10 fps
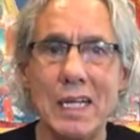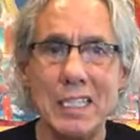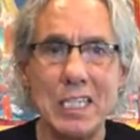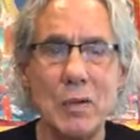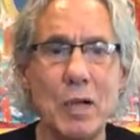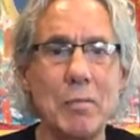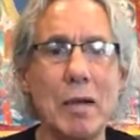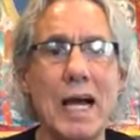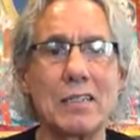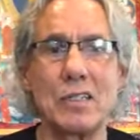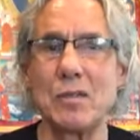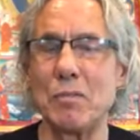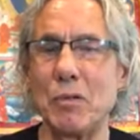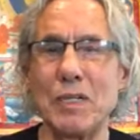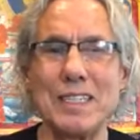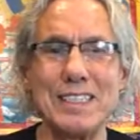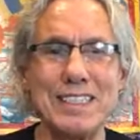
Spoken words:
and she went back to the Buddha and